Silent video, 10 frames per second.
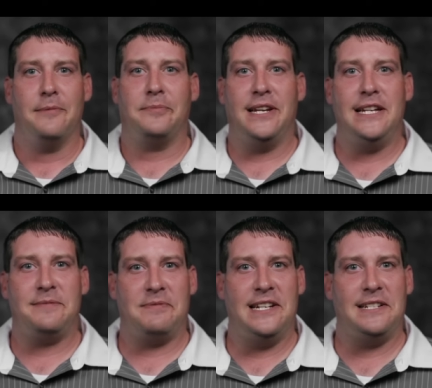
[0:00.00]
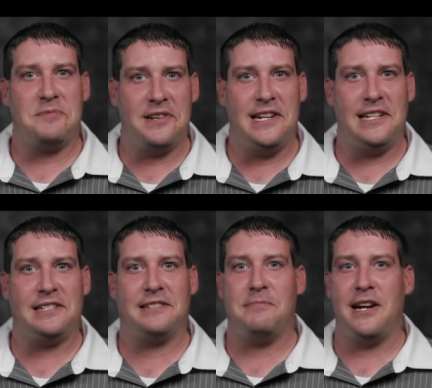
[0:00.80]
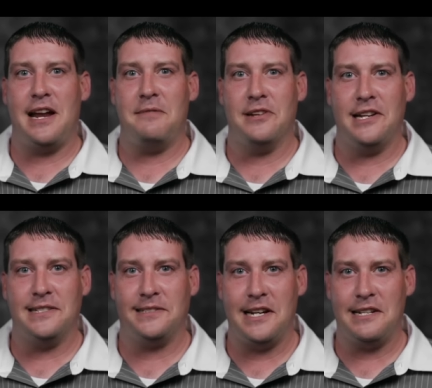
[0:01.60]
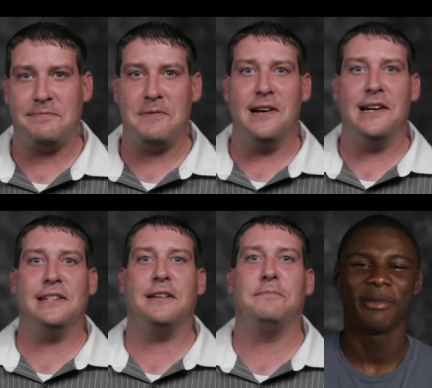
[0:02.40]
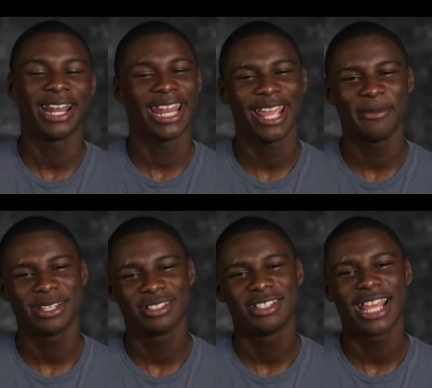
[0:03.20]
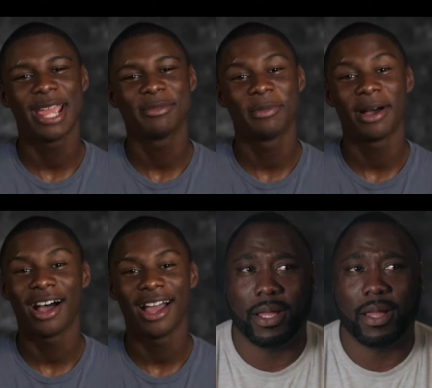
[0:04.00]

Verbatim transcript: please, please, please, my name really is James Bond. My name is James Bond.